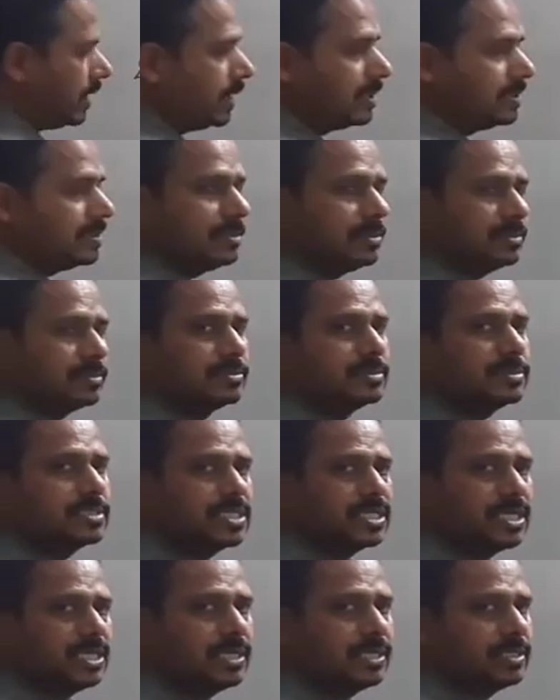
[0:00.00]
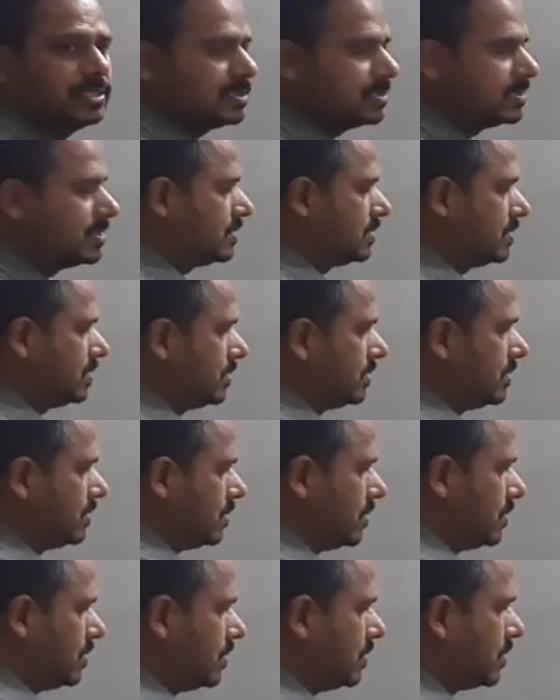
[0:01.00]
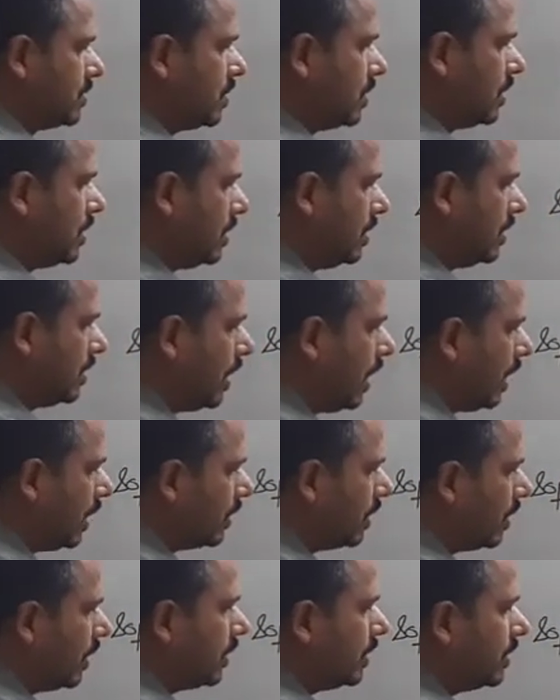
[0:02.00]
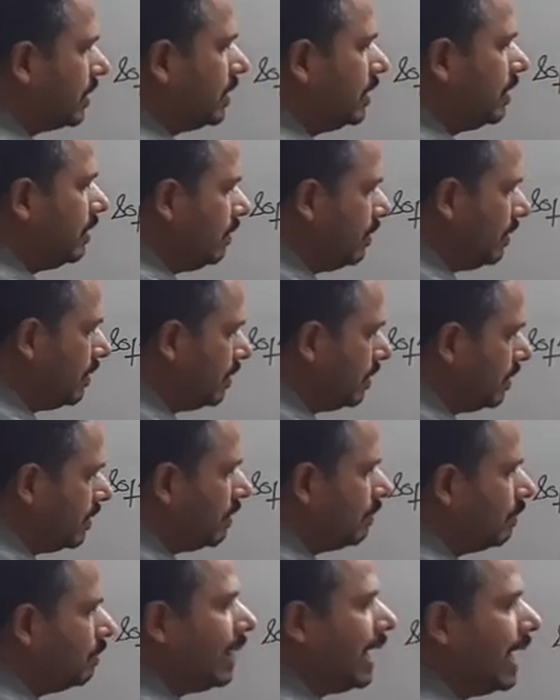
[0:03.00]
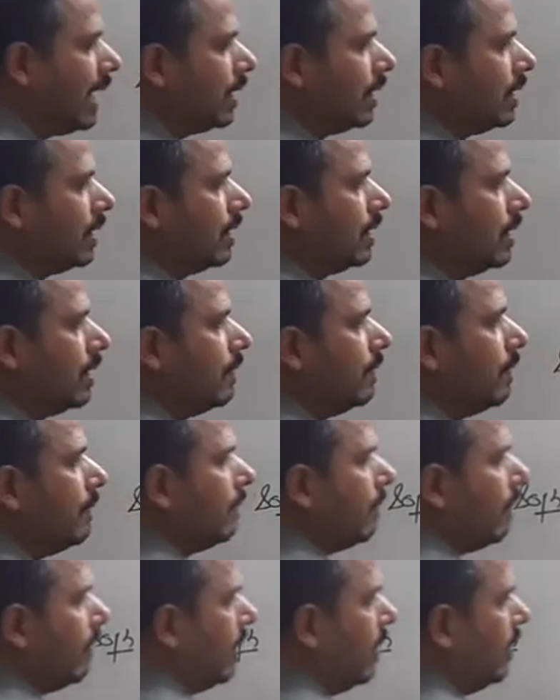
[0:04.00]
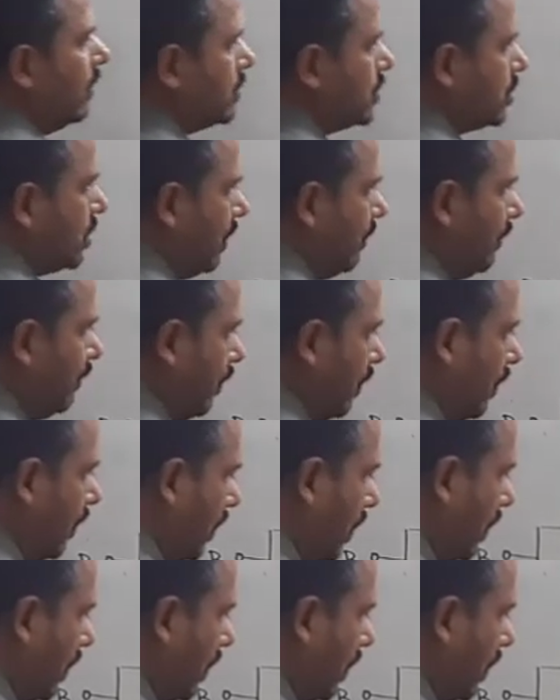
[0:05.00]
series. Are connected in parallel. So if all